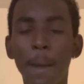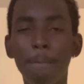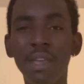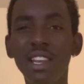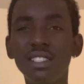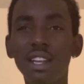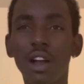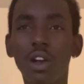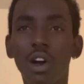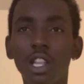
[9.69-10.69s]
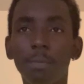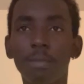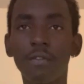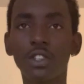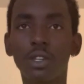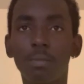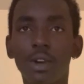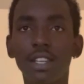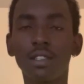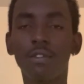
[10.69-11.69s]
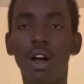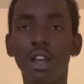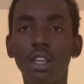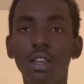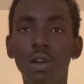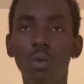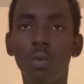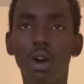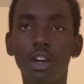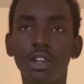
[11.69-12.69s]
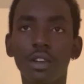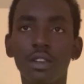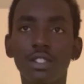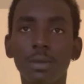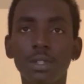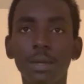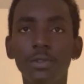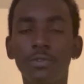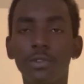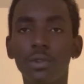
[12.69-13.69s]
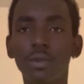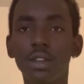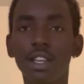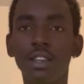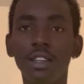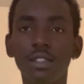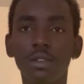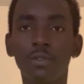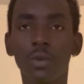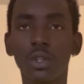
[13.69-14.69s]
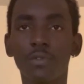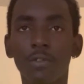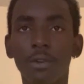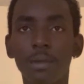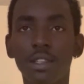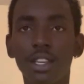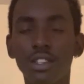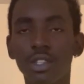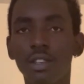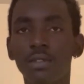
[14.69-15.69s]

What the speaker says: Mead is an alcoholic beverage comprised of honey, water, sometimes fruit, and yeast, of course, for fermentation.